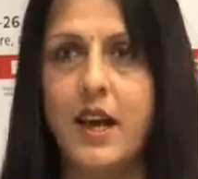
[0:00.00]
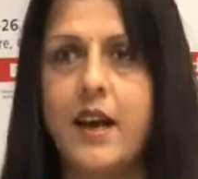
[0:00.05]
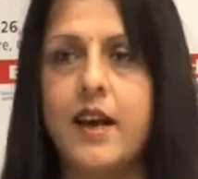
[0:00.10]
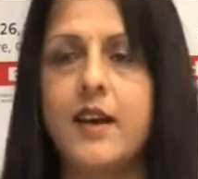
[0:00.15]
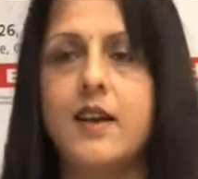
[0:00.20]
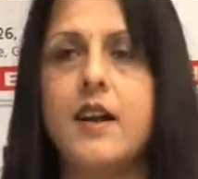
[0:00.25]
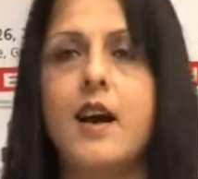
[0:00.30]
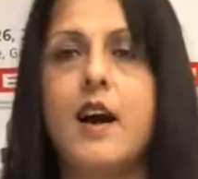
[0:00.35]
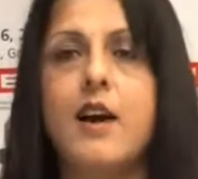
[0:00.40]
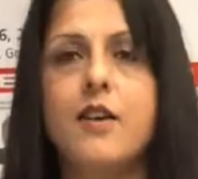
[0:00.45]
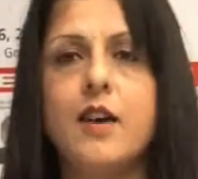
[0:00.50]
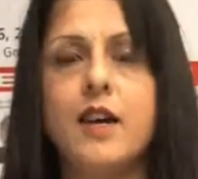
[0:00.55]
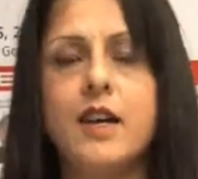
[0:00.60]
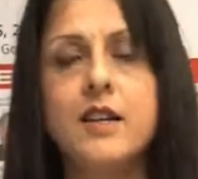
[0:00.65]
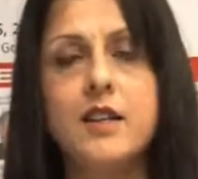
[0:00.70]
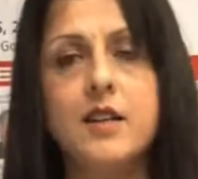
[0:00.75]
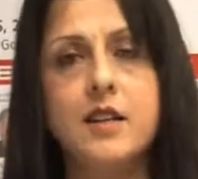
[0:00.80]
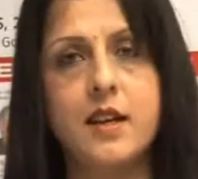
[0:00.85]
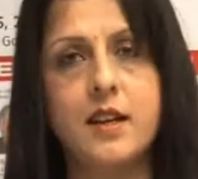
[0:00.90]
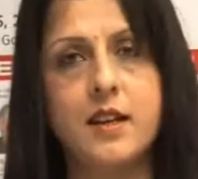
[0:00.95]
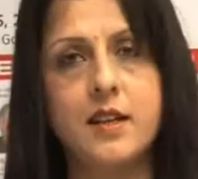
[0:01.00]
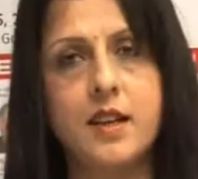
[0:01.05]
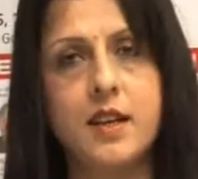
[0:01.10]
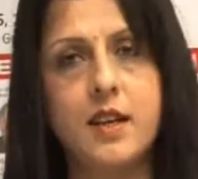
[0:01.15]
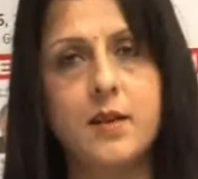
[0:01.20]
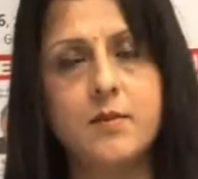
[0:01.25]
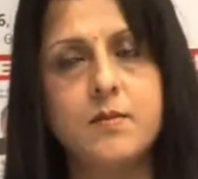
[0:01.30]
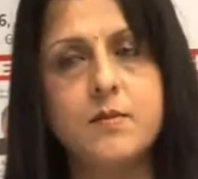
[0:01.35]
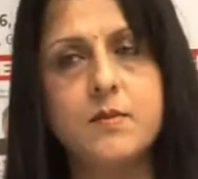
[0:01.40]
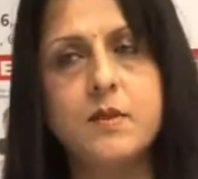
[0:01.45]
our, uh,
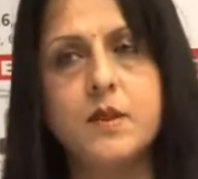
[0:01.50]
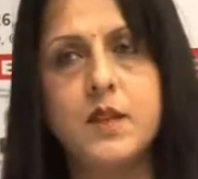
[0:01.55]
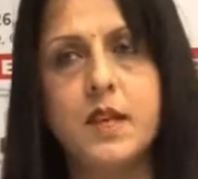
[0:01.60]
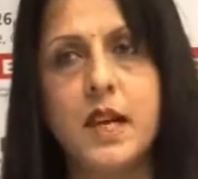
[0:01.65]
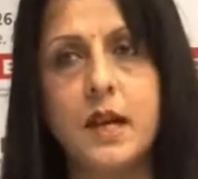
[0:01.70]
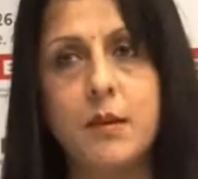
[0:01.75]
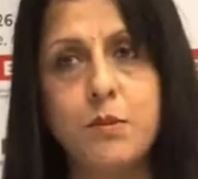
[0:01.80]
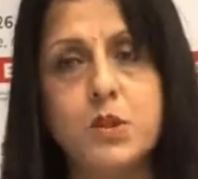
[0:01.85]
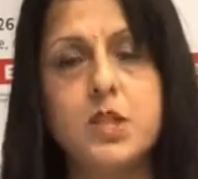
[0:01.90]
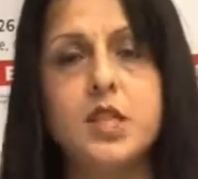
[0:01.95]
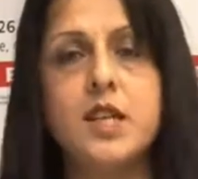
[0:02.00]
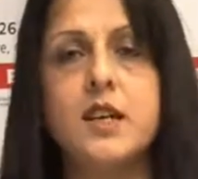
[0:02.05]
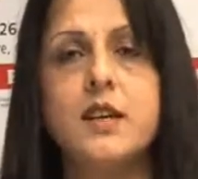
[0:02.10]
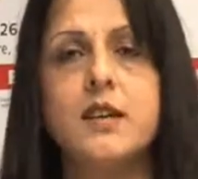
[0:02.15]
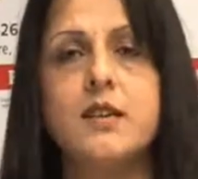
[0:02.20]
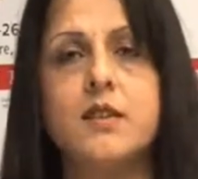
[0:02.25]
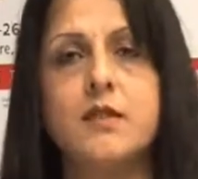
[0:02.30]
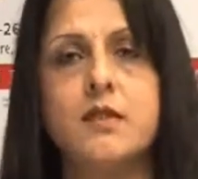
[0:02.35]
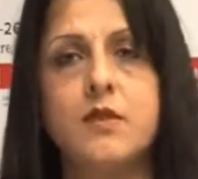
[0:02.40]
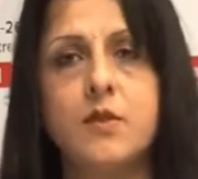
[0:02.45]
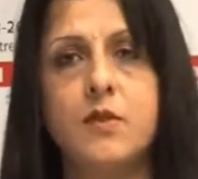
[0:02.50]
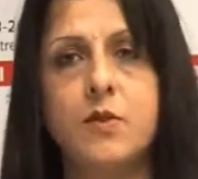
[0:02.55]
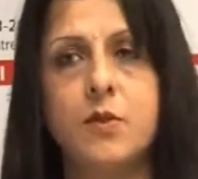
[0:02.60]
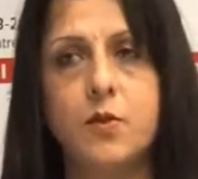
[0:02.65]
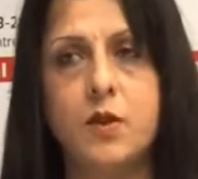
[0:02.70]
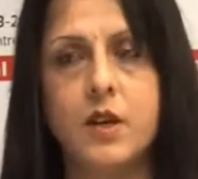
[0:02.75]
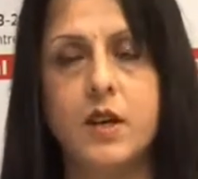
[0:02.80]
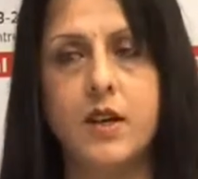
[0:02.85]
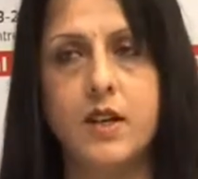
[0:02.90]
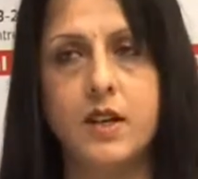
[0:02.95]
Chemtech
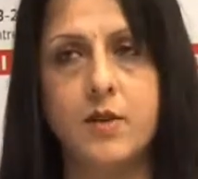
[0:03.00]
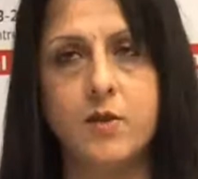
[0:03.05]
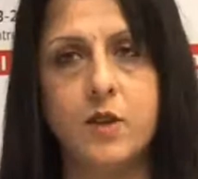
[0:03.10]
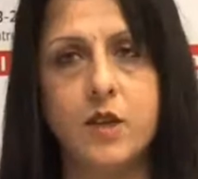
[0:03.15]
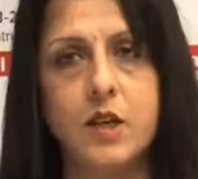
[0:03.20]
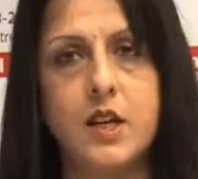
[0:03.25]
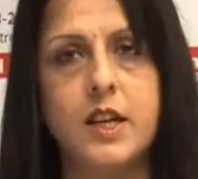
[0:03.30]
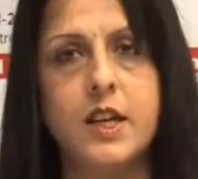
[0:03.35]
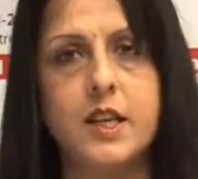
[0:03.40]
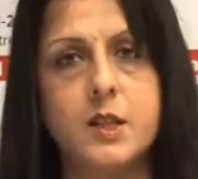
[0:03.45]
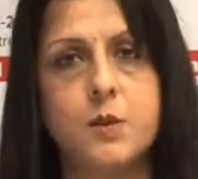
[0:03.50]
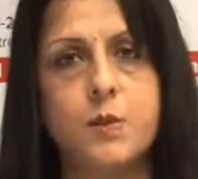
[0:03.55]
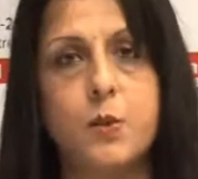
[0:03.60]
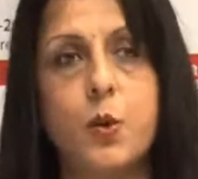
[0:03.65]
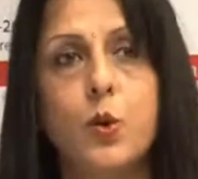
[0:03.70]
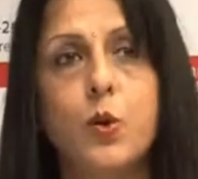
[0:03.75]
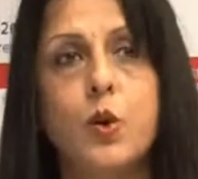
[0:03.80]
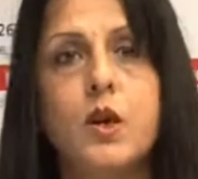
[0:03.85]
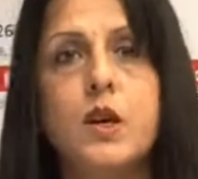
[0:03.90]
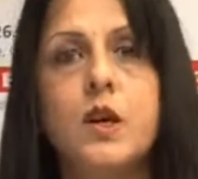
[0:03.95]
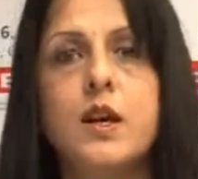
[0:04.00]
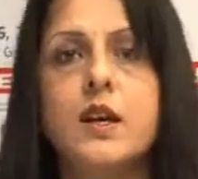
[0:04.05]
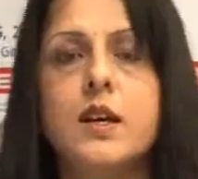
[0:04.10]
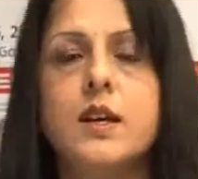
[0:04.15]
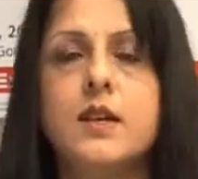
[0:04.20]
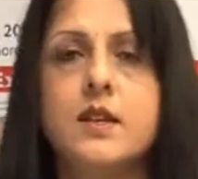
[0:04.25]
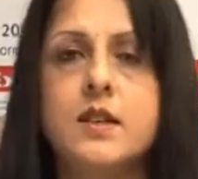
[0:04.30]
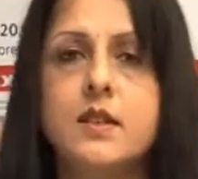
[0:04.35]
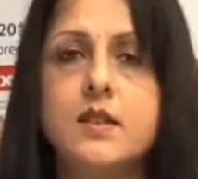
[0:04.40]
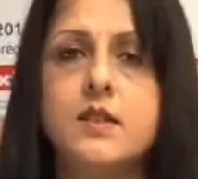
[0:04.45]
uh, World Expo
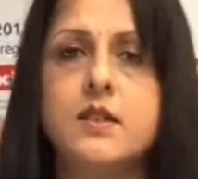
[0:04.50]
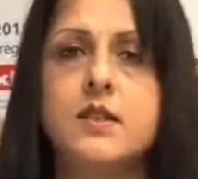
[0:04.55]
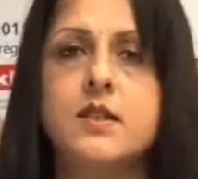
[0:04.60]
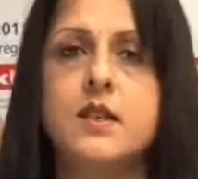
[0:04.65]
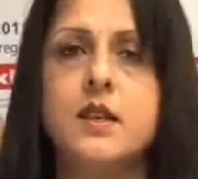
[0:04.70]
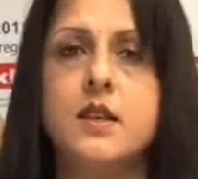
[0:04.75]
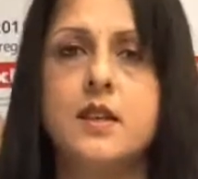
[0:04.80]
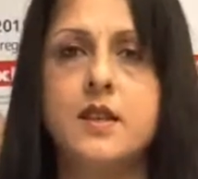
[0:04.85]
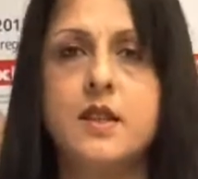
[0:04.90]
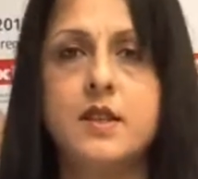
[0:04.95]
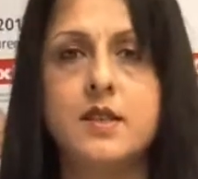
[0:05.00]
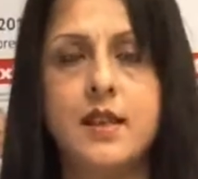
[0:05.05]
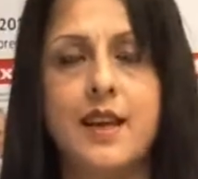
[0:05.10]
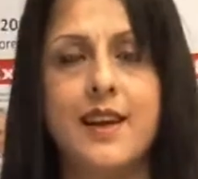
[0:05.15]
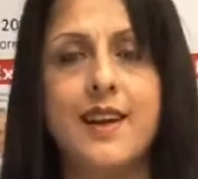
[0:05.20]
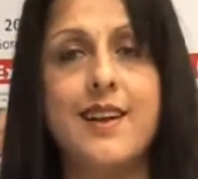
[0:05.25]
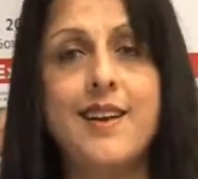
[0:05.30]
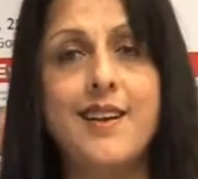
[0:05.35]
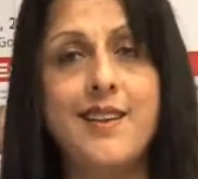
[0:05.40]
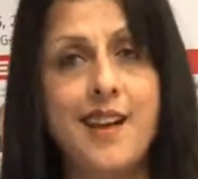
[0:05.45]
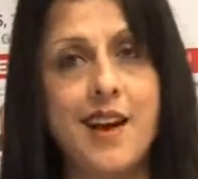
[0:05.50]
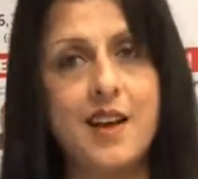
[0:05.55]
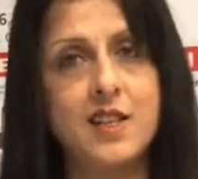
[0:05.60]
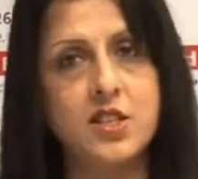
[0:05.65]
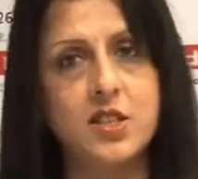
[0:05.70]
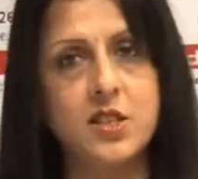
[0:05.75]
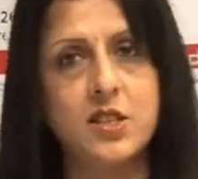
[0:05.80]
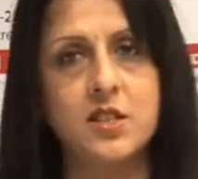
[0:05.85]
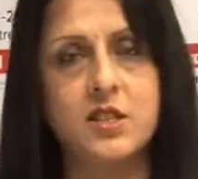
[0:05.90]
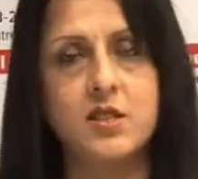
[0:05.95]
is the second
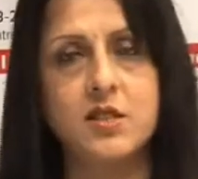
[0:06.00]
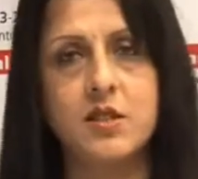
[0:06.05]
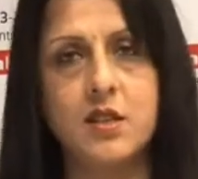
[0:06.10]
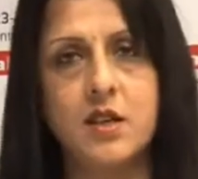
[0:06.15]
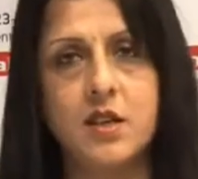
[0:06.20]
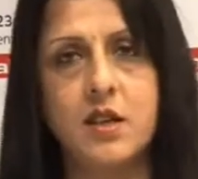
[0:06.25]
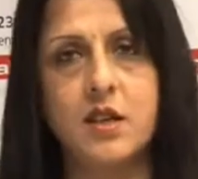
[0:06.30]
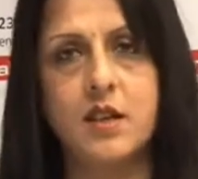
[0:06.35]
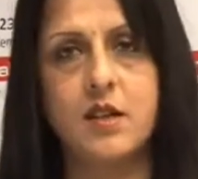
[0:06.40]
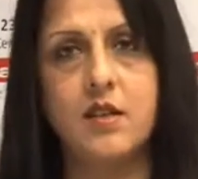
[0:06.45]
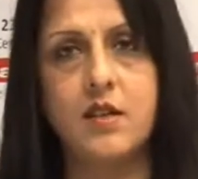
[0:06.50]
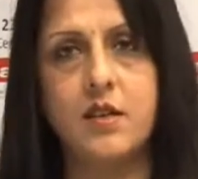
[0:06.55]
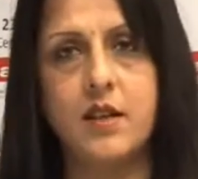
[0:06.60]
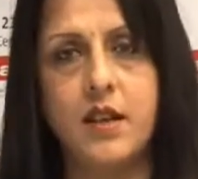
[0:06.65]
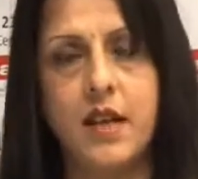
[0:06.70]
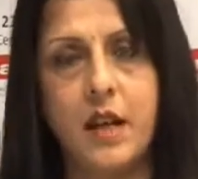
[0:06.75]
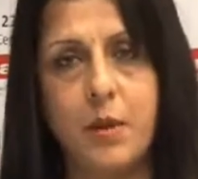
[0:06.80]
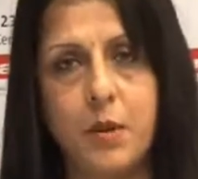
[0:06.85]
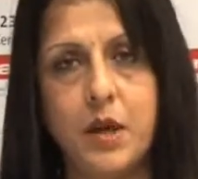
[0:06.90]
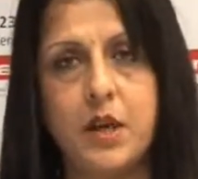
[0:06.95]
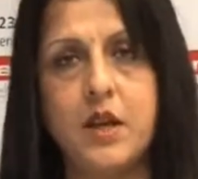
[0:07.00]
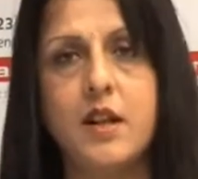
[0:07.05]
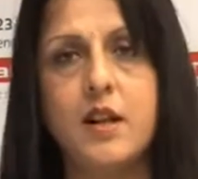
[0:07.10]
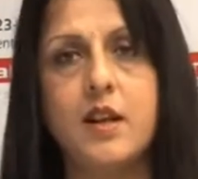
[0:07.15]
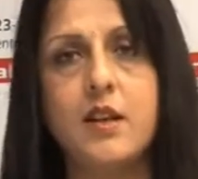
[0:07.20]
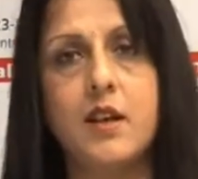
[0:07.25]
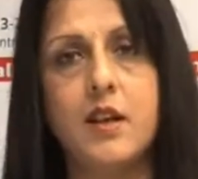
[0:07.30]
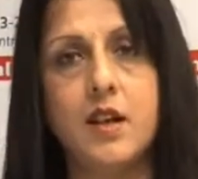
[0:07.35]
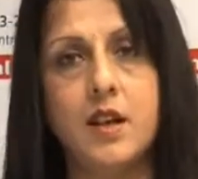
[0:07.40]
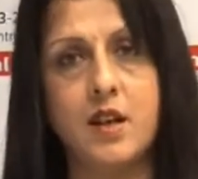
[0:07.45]
largest chemical
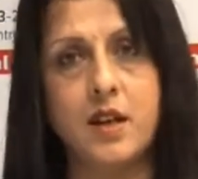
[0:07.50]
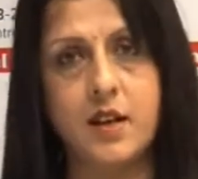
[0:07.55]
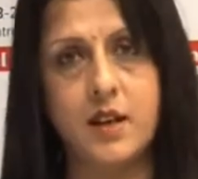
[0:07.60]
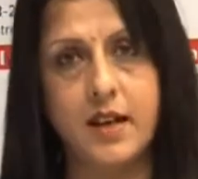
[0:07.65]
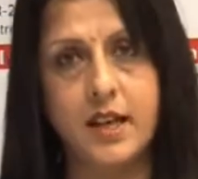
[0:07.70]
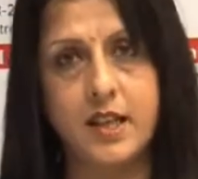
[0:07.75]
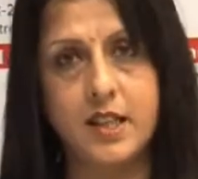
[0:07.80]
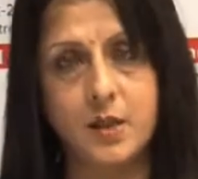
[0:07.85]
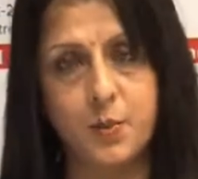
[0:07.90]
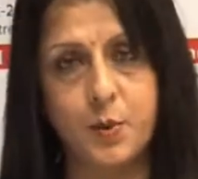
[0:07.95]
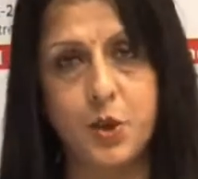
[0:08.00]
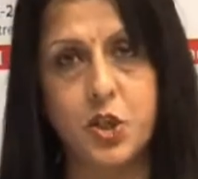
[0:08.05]
exhibition